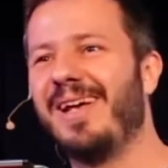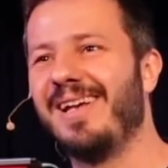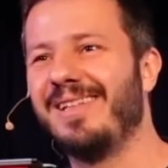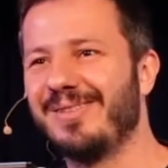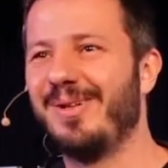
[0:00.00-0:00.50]

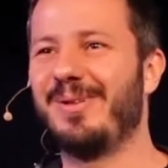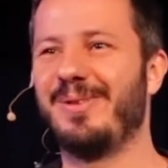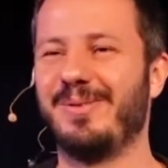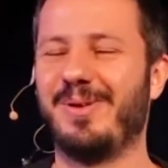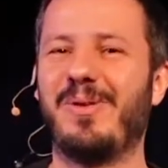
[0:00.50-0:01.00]
that it's
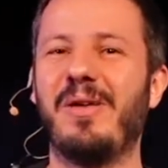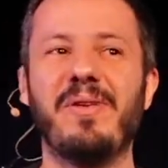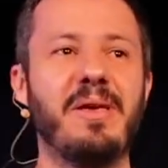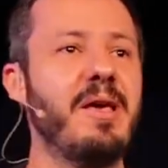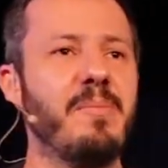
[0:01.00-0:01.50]
not the right
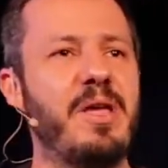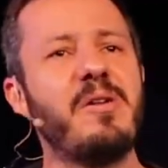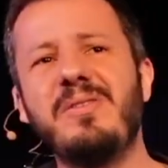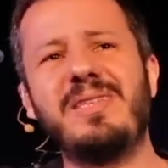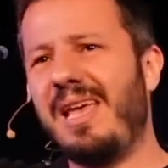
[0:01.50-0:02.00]
thing. But he
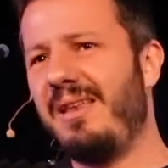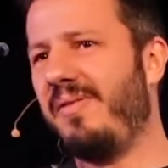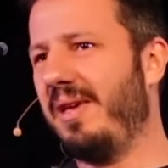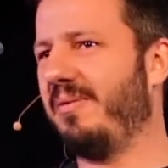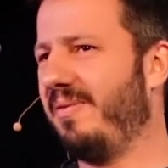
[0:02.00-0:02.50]
could say
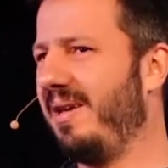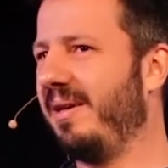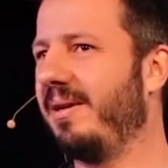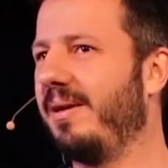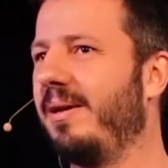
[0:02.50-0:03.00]
anything, right?
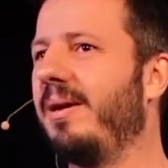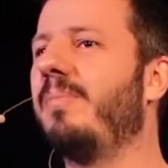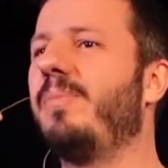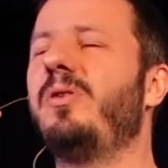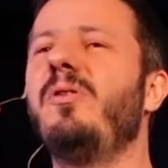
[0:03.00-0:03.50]

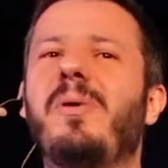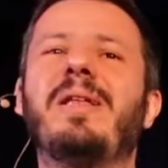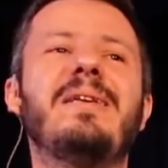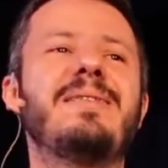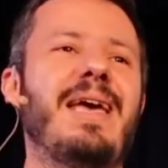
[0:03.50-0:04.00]
But you know
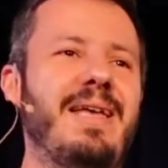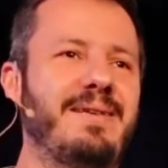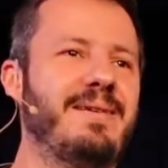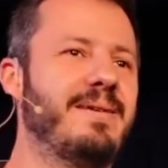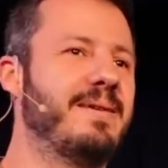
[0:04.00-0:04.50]
what he said?